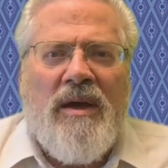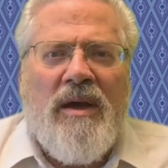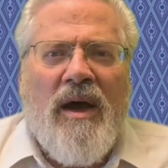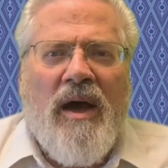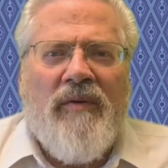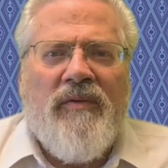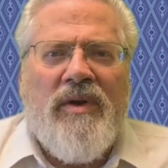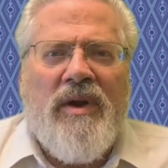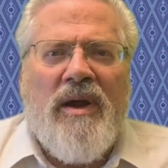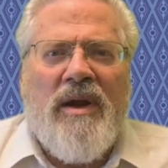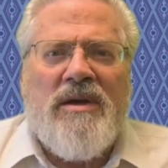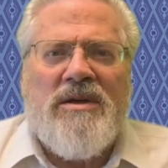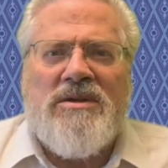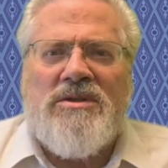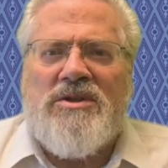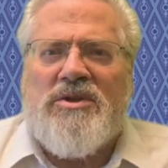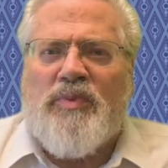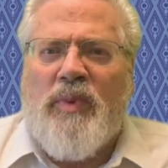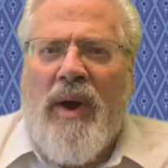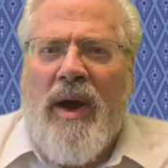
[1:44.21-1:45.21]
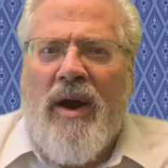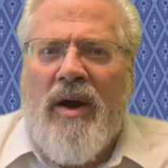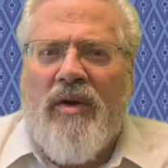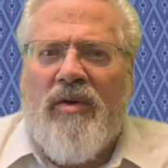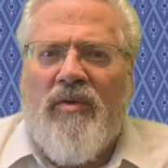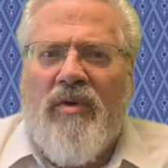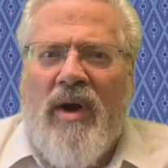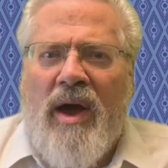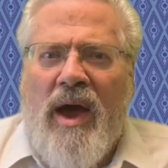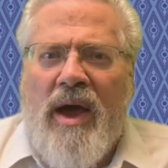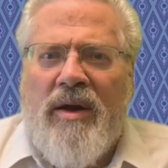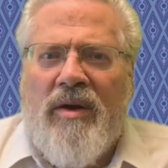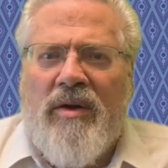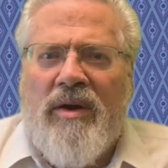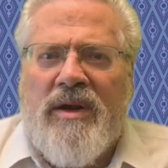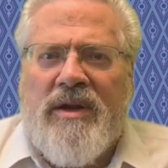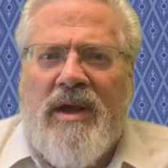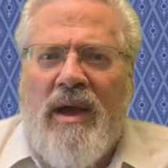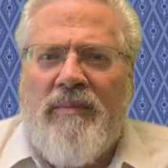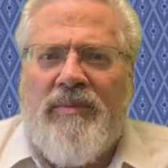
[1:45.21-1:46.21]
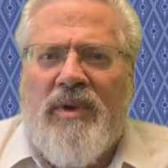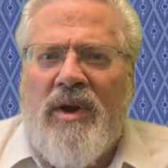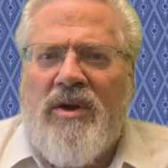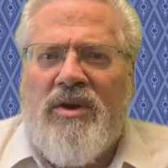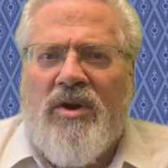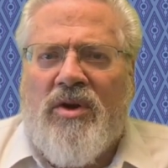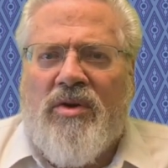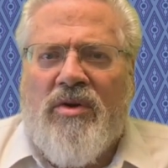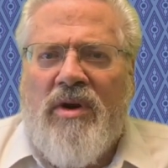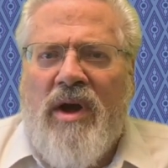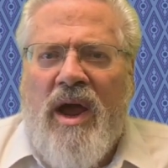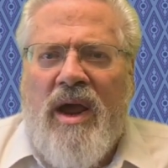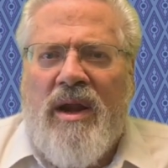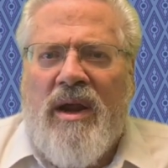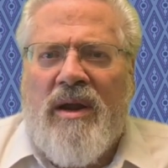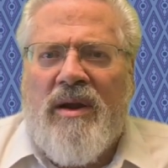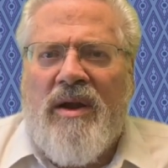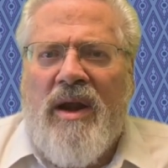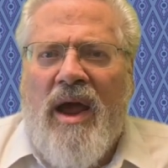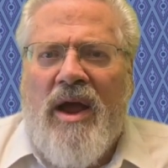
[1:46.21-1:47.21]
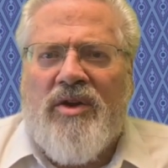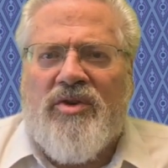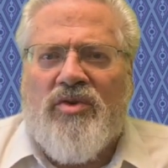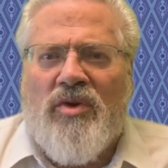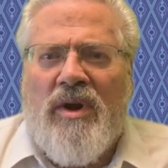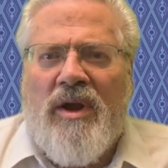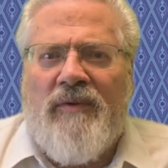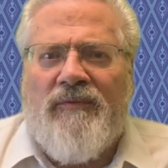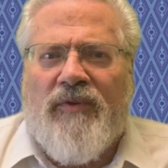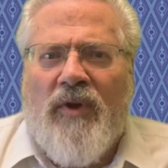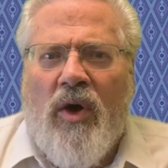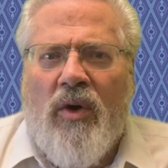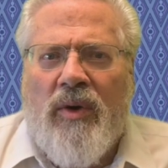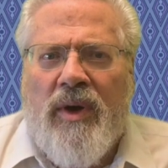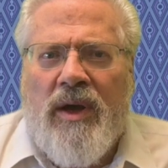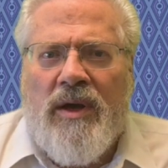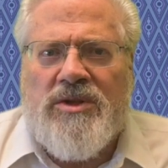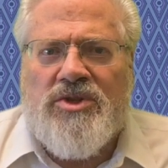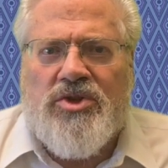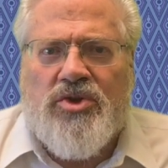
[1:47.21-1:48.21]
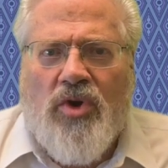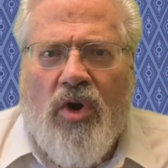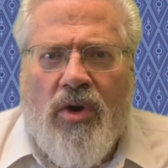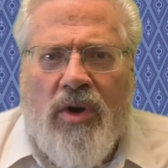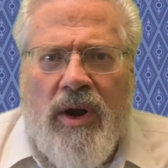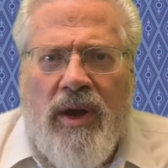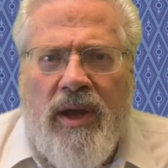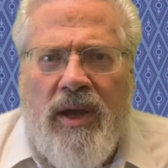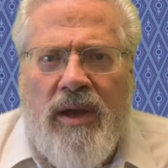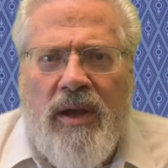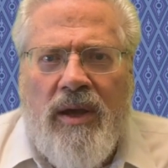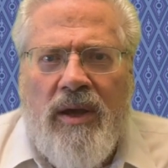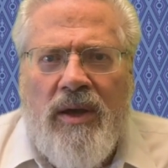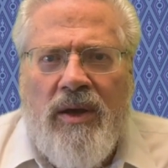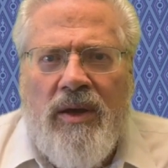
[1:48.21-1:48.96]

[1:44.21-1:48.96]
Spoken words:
of an uninspired writer attempting to create a naturally flowing story